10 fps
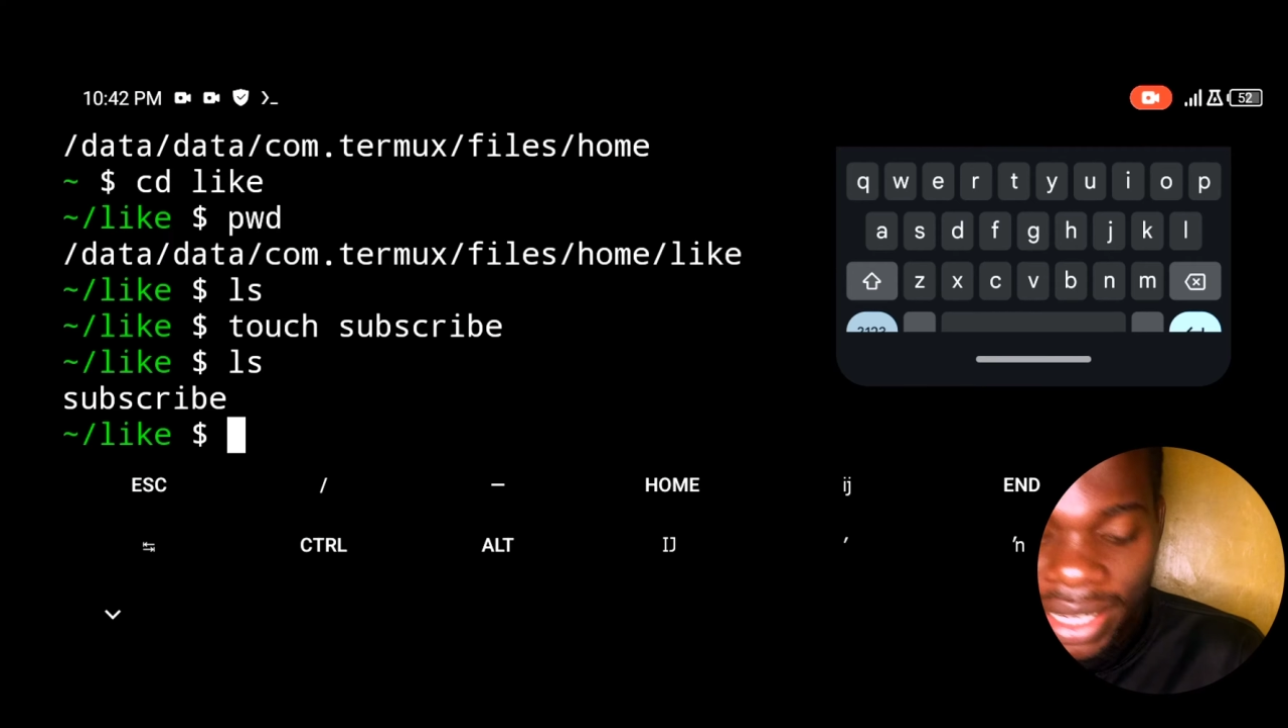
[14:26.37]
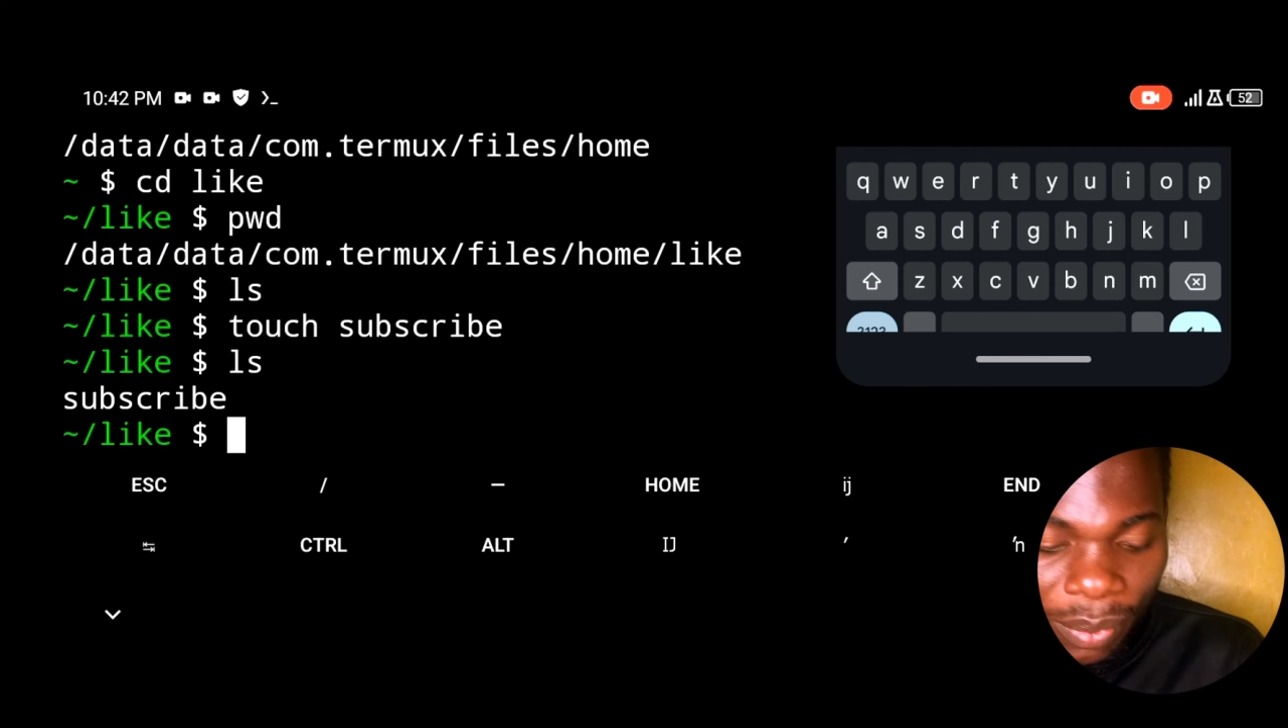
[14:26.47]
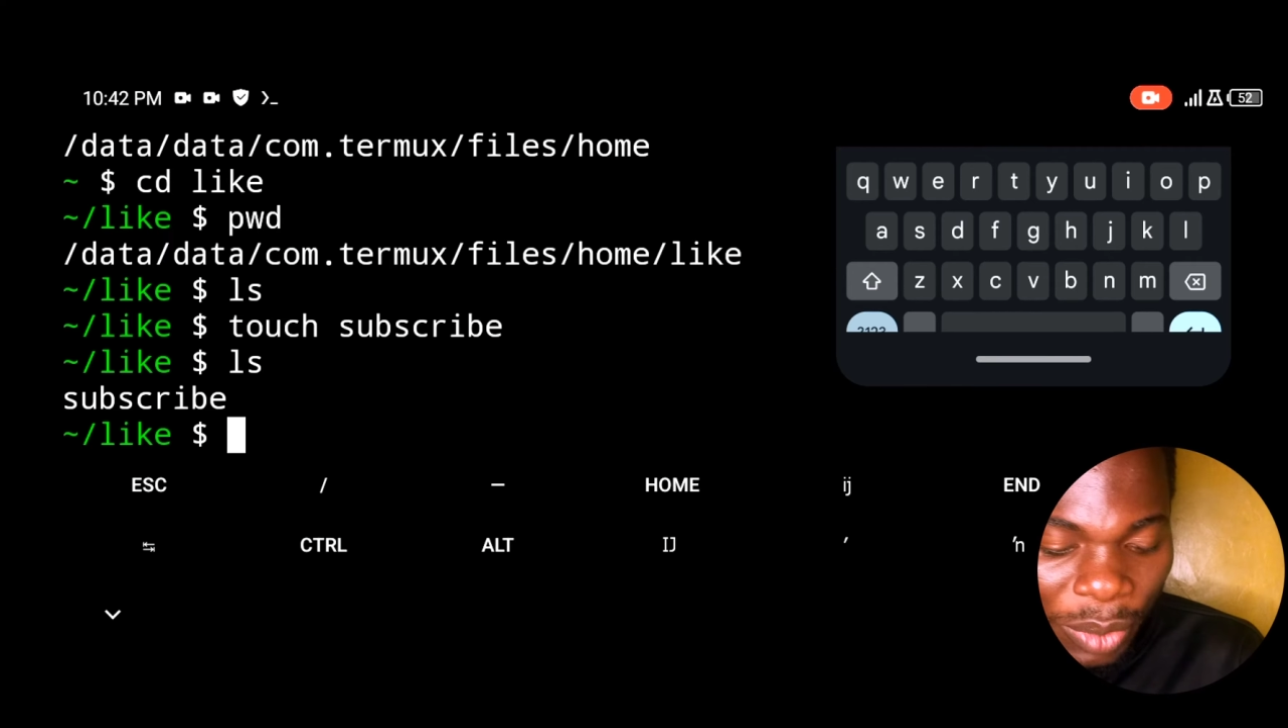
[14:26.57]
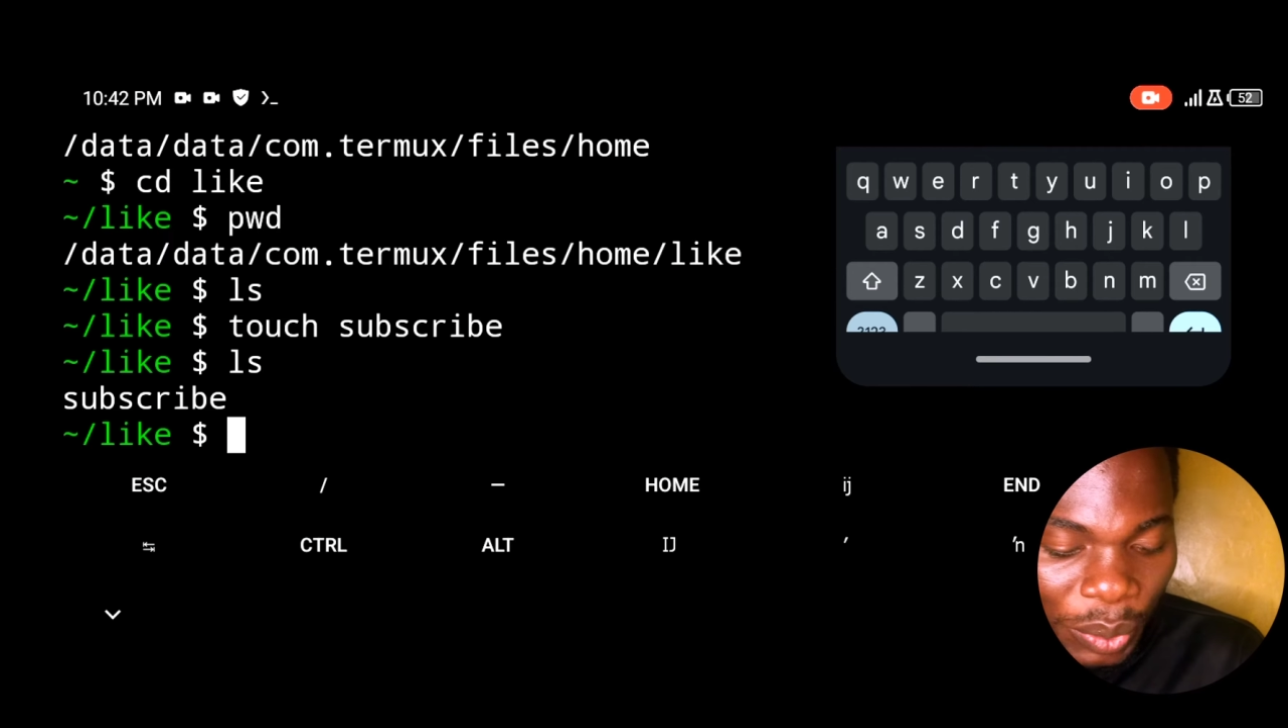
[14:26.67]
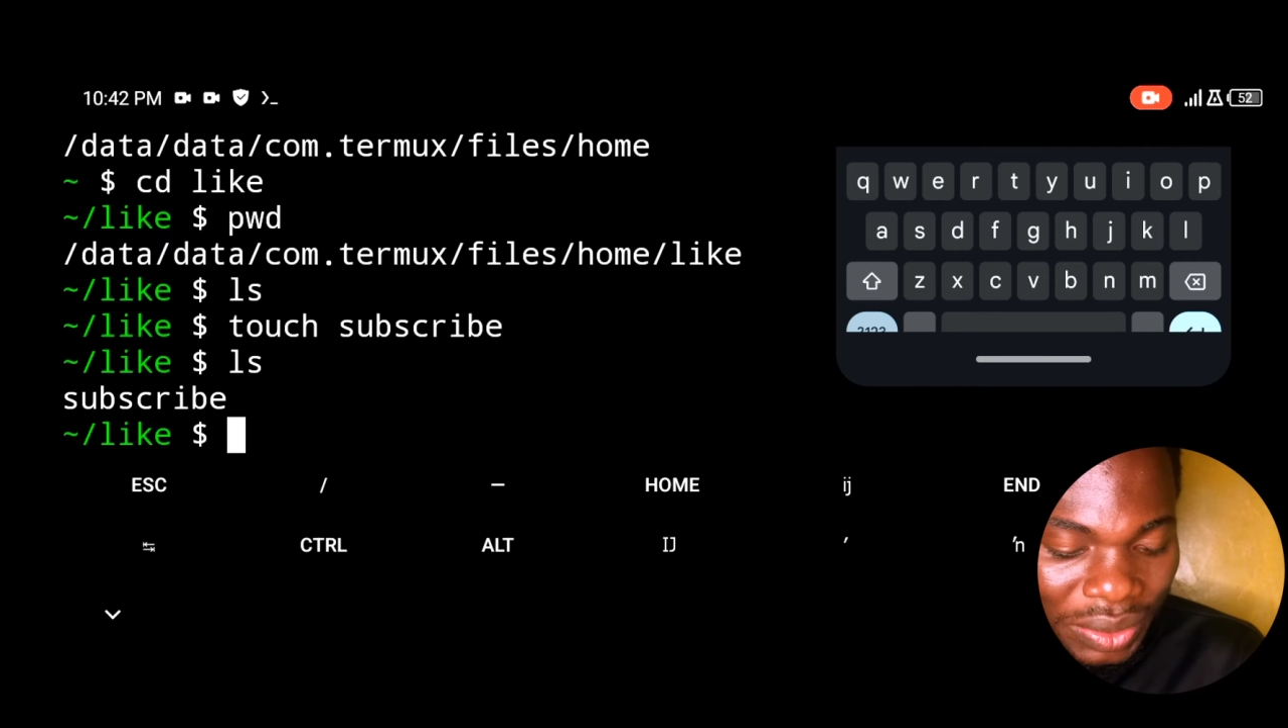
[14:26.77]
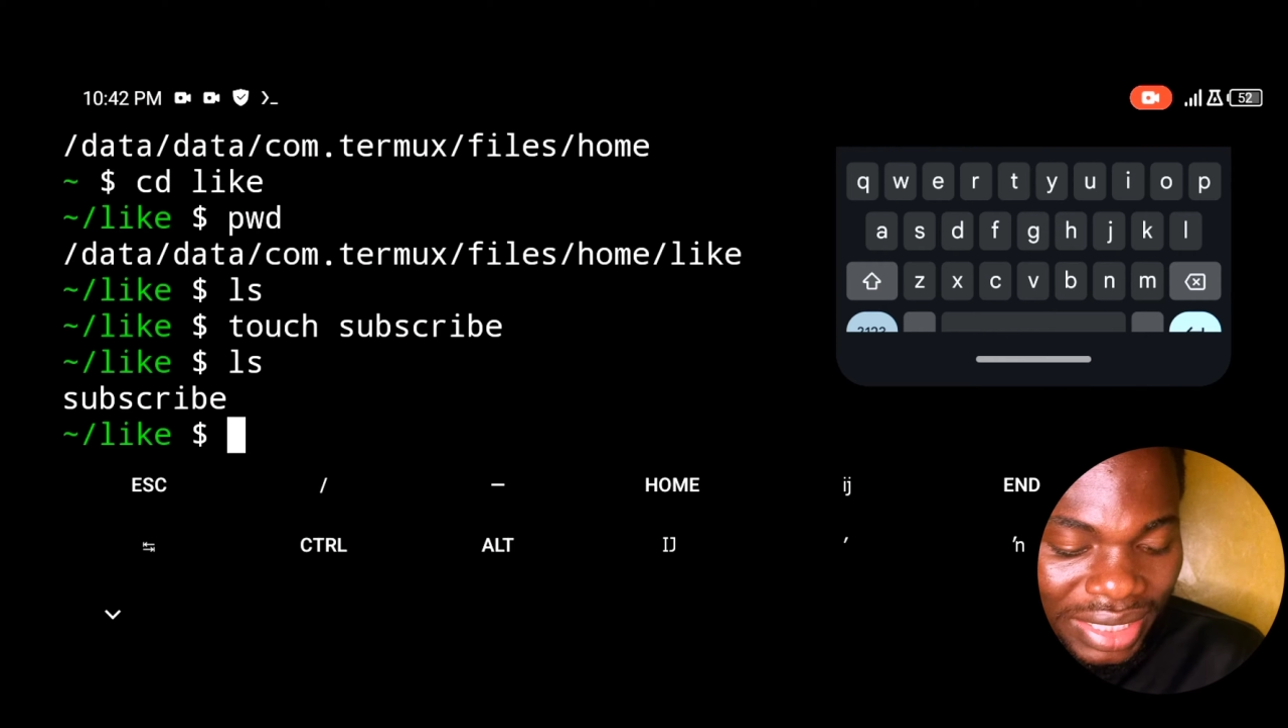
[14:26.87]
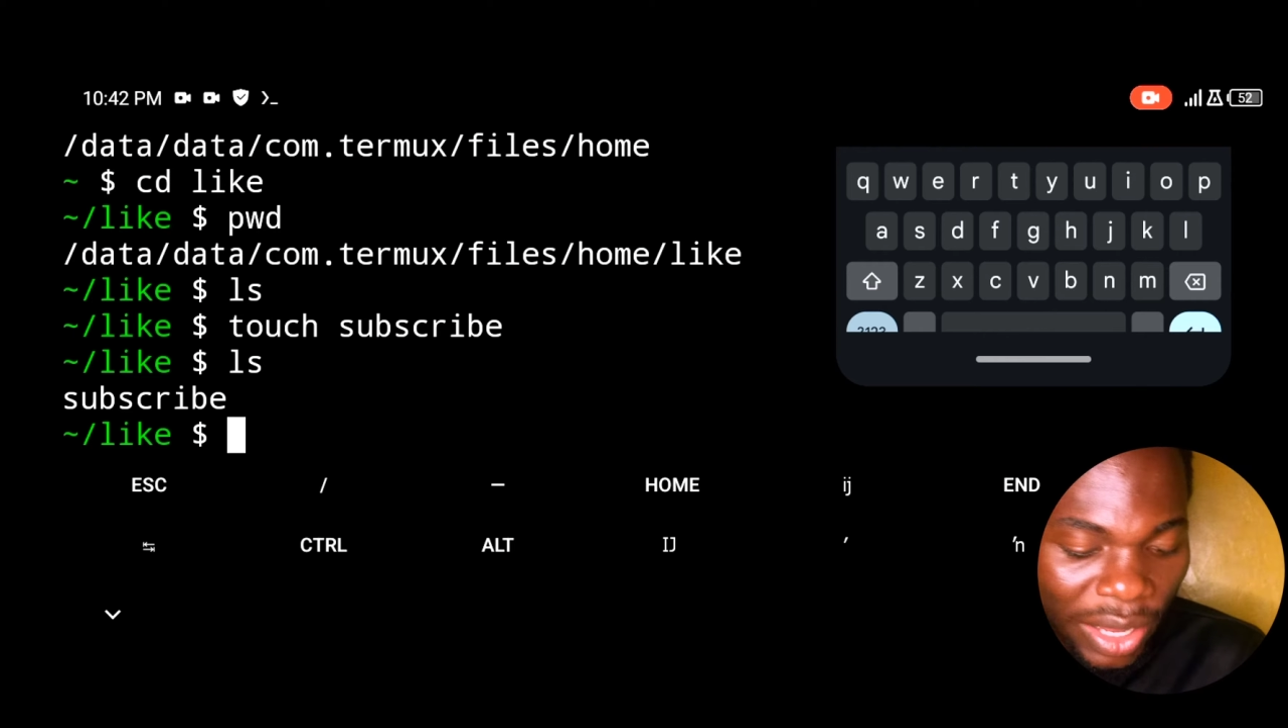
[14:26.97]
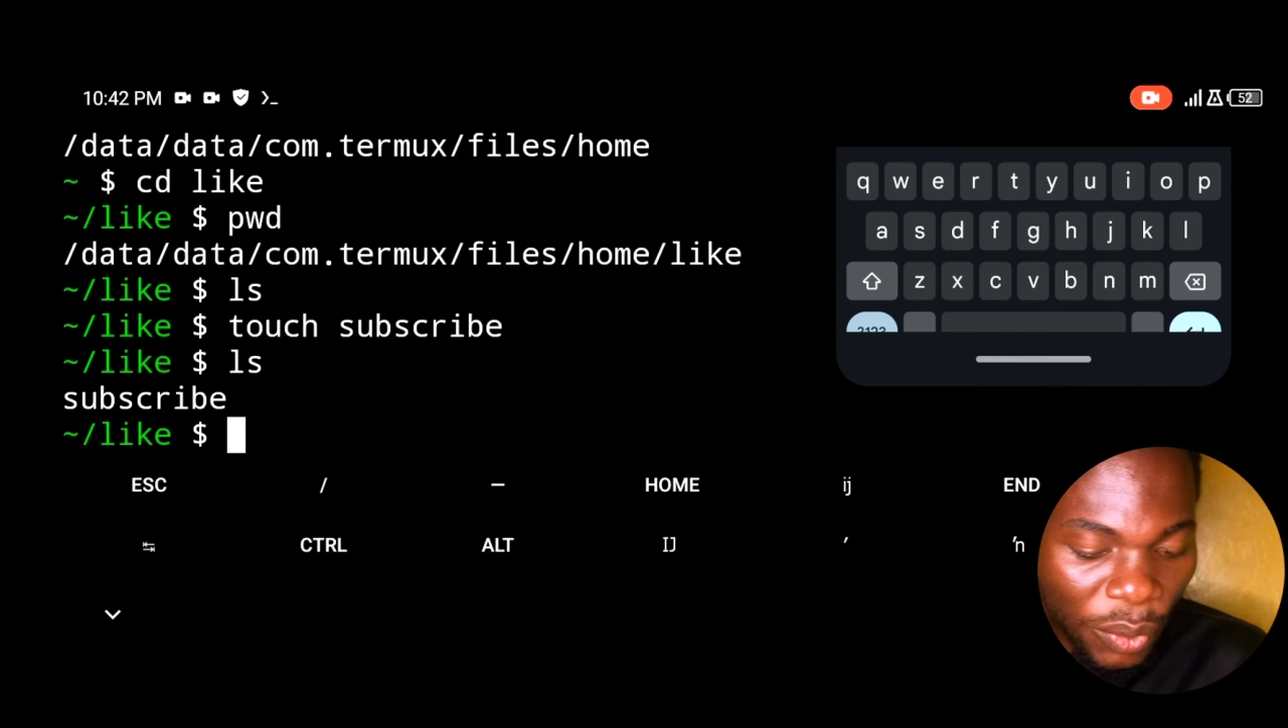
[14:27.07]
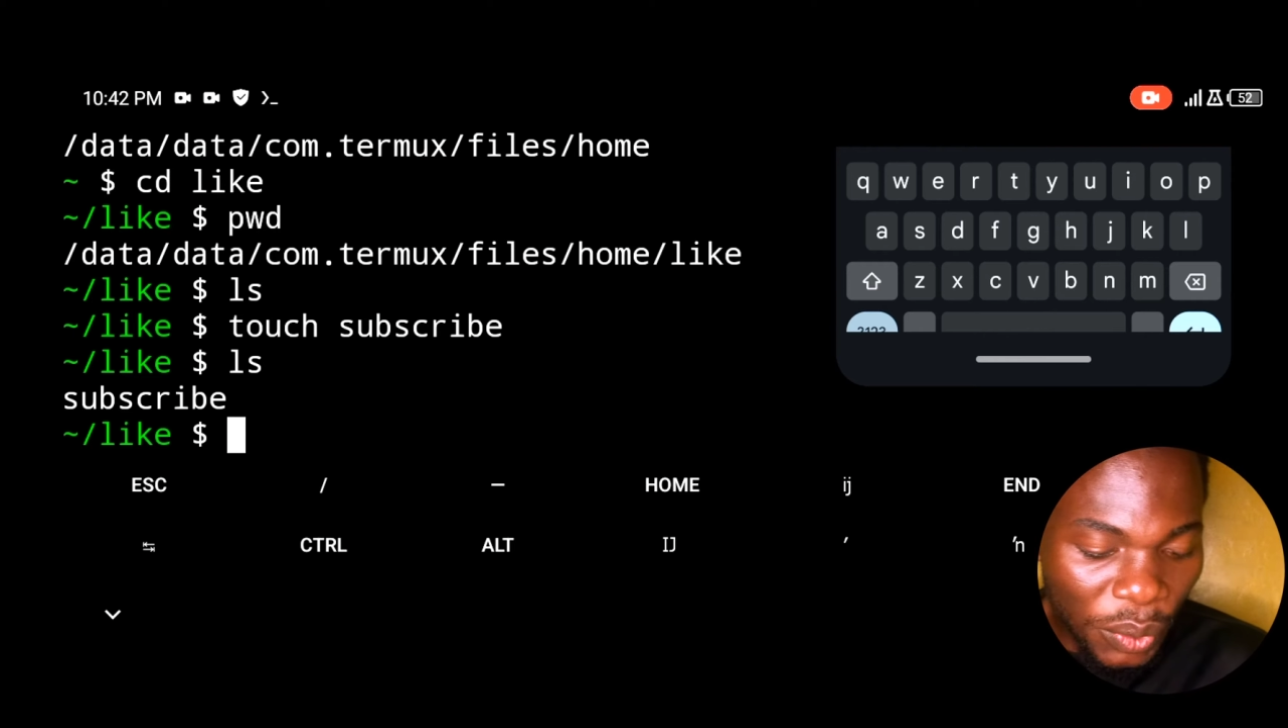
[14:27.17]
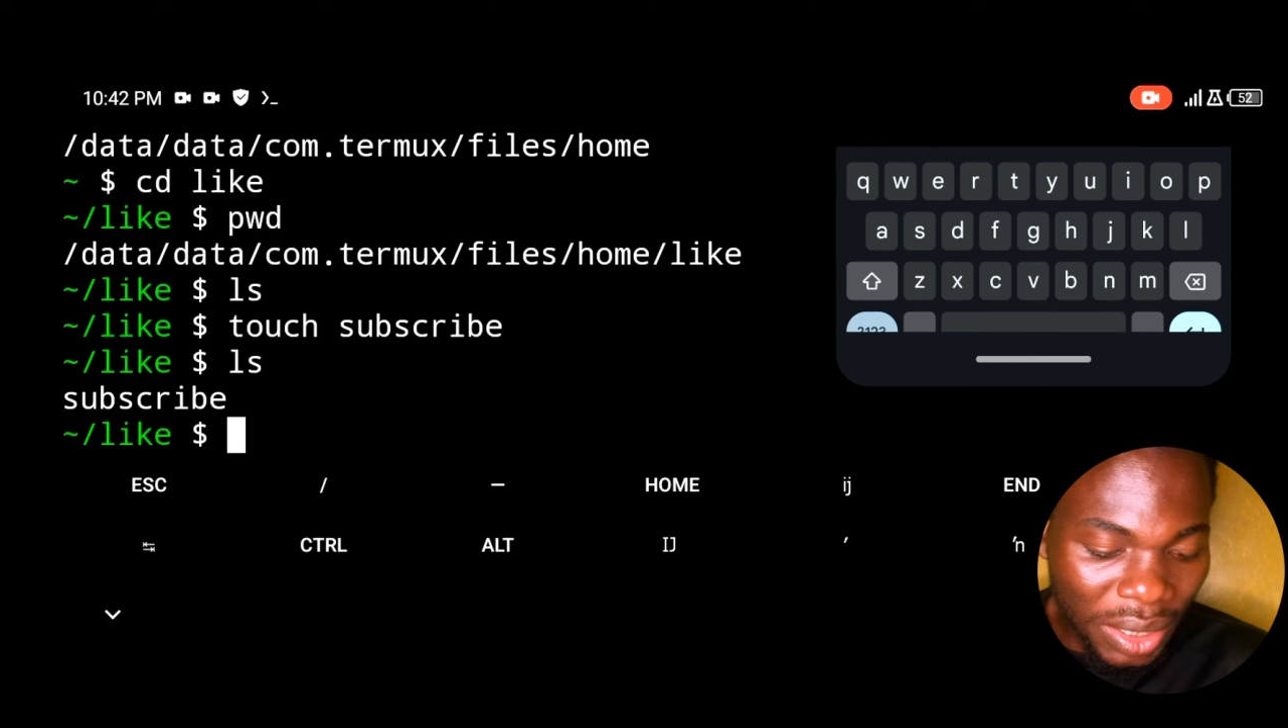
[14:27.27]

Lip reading: Because now you